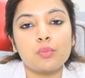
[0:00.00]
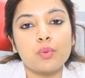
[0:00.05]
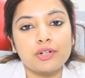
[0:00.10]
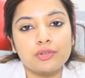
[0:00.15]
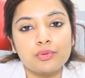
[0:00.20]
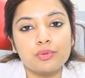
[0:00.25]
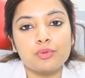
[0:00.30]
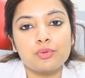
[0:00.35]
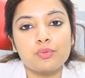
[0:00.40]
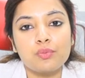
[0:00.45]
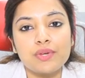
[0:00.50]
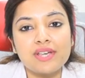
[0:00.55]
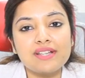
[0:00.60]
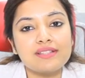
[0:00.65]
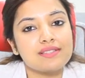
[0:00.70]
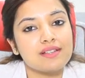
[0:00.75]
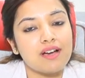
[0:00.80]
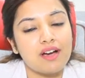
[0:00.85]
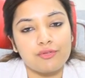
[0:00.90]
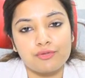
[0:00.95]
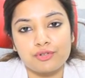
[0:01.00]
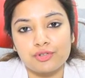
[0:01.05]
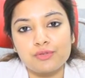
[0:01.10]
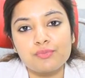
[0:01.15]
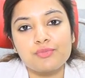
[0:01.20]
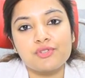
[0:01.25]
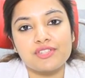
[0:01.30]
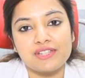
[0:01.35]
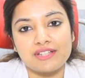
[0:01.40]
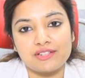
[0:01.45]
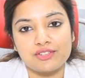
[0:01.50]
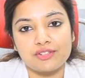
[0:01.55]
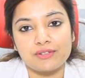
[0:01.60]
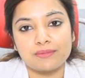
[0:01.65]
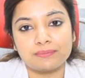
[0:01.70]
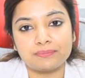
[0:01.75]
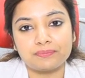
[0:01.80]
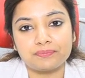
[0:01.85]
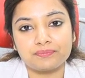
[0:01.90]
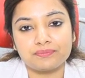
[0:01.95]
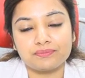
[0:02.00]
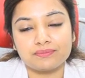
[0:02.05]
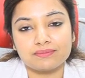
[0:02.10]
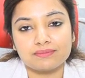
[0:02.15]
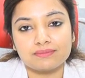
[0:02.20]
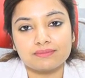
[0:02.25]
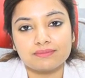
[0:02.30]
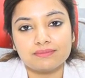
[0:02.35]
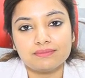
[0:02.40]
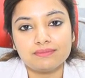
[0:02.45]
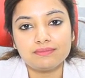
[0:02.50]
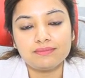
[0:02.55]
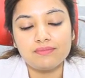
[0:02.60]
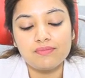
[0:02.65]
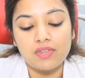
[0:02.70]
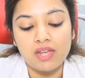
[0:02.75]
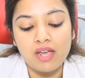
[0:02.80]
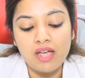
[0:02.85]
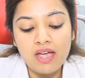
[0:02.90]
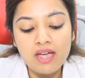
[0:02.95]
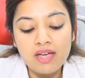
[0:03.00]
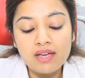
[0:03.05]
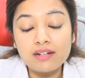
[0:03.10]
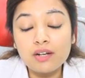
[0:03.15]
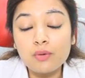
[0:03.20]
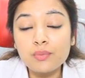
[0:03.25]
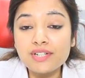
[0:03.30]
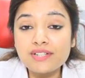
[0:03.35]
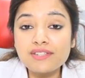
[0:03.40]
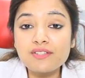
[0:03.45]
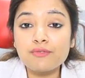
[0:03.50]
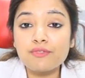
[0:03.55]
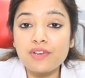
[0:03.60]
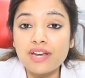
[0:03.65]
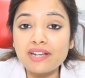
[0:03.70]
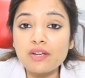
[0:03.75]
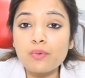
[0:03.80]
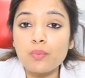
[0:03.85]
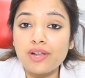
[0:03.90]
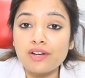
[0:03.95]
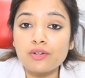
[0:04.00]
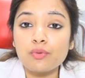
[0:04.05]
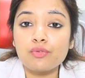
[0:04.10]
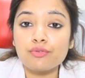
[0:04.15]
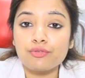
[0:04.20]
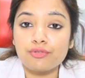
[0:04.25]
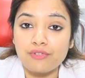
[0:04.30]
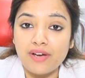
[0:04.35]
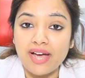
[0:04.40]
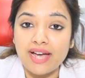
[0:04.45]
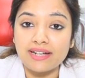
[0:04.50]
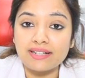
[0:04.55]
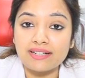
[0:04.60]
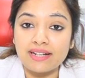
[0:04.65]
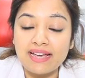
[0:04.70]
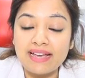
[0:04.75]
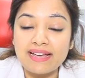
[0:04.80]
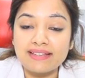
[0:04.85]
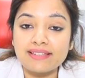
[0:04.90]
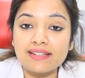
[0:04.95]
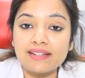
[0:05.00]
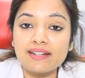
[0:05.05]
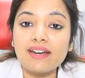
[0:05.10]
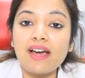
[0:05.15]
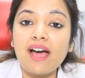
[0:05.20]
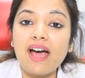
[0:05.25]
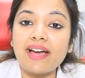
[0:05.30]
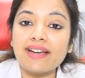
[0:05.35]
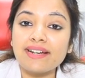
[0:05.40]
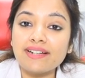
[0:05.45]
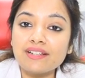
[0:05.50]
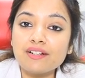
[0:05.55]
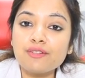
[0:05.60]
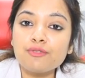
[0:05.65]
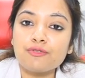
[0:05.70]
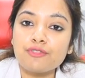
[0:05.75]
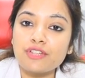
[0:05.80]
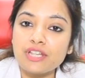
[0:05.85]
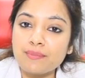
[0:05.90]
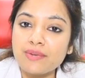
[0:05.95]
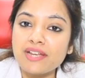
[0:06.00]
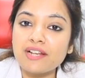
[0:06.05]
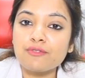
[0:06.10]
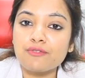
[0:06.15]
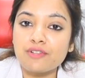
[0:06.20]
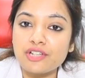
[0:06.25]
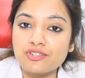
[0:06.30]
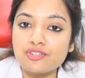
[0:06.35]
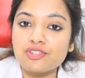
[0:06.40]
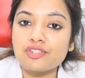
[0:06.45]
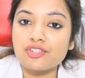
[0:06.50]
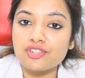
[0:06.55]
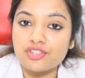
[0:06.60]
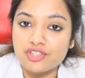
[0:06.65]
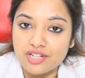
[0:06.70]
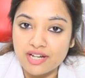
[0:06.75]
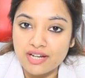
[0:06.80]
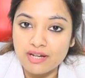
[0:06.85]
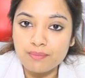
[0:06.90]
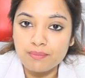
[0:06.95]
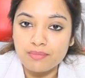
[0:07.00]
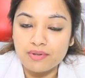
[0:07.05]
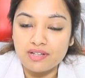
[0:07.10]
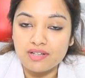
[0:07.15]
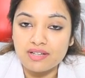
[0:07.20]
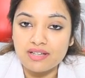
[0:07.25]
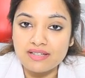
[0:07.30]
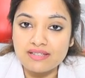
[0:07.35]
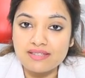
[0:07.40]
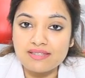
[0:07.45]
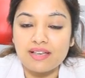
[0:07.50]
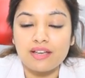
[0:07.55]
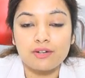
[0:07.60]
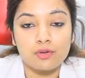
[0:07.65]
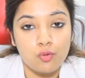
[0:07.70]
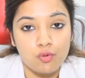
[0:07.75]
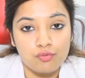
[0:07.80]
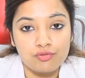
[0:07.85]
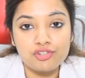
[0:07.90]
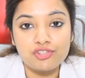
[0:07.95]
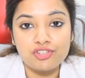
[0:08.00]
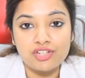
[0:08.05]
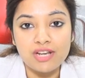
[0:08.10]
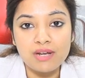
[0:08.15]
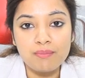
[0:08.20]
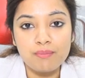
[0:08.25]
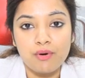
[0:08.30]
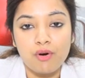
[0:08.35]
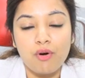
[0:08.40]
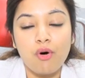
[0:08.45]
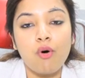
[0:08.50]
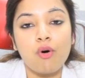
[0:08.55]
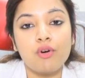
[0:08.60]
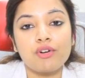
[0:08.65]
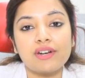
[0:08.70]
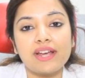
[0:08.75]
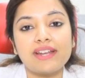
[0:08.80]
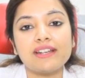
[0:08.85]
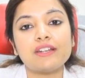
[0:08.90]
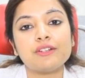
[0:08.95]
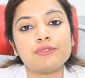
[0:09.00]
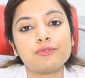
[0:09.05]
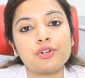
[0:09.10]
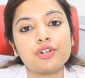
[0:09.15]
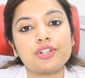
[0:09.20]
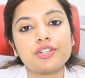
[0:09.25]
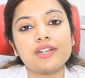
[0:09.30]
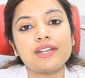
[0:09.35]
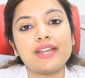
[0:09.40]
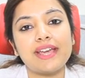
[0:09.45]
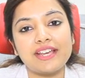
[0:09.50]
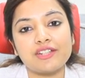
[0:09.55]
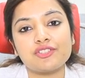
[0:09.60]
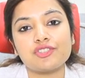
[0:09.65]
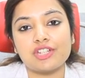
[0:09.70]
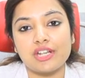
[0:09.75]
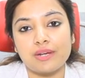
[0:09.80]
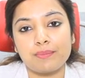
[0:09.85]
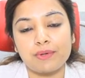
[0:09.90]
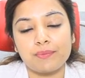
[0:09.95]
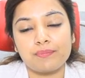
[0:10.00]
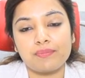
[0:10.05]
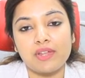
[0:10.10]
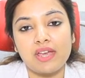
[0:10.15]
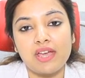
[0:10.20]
1 to 2 weeks after the procedure. Now, it is a very well known fact that an ideal female facial shape is an oval shape or an inverted egg shape,